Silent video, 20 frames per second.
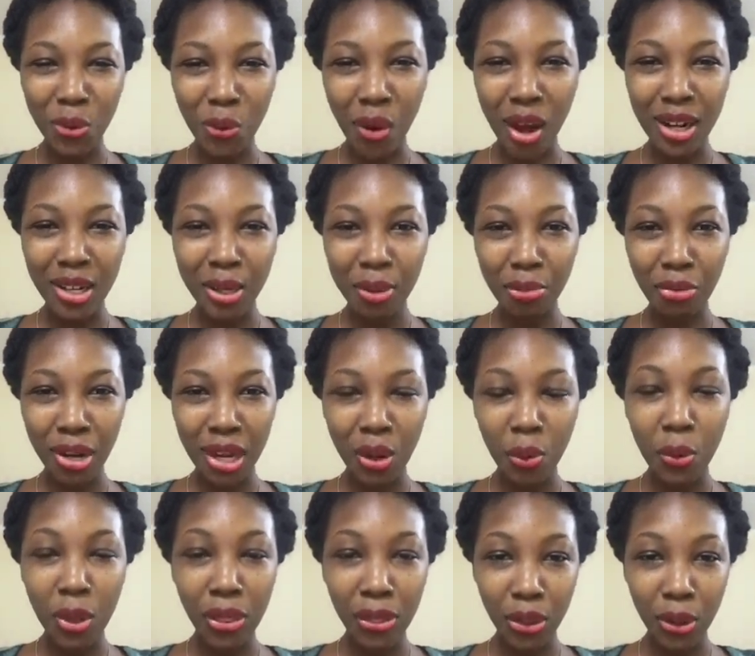want to bring
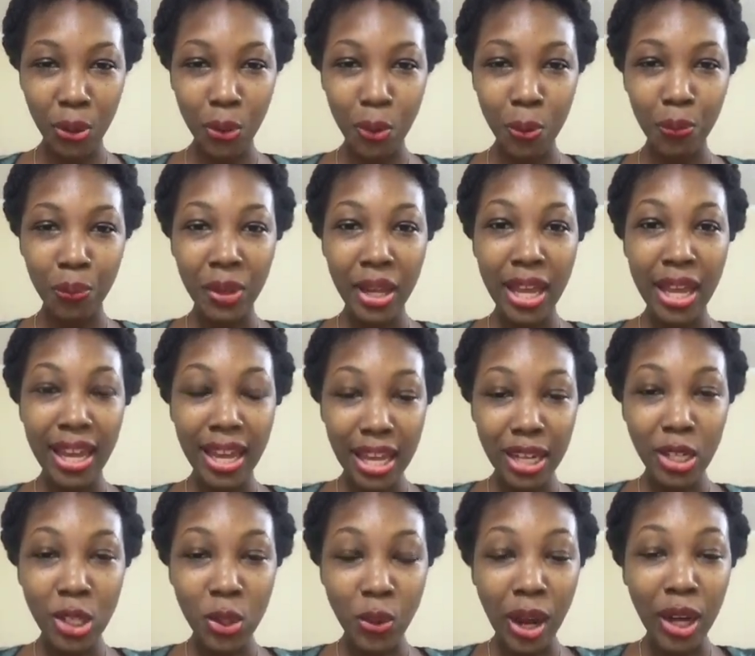with you
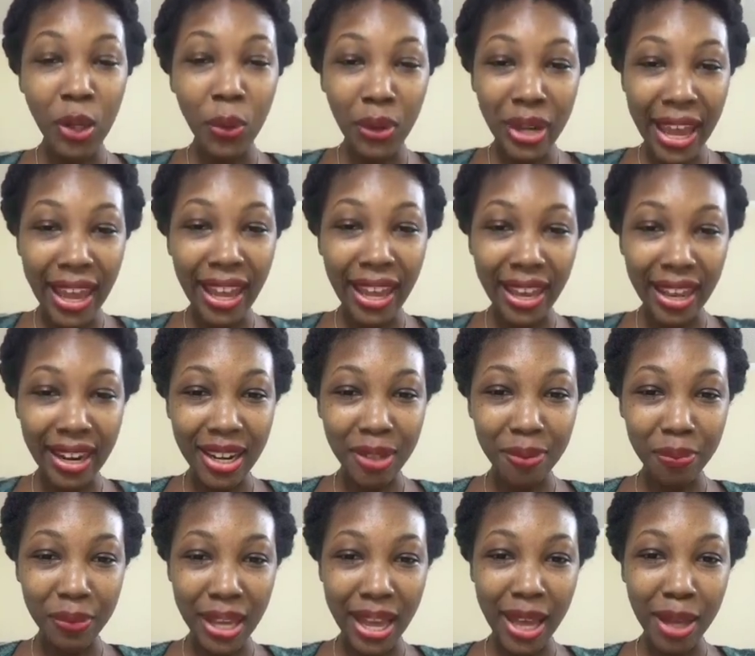into a new decade,
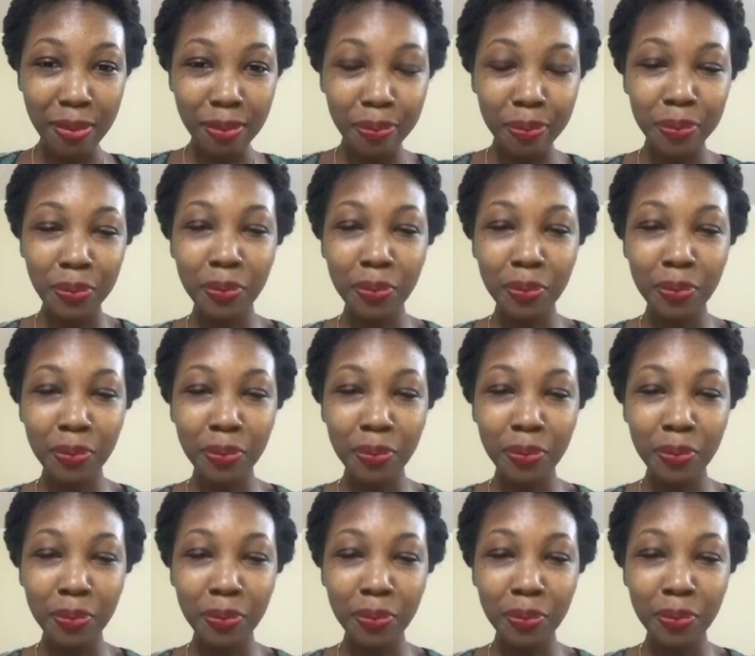yeah?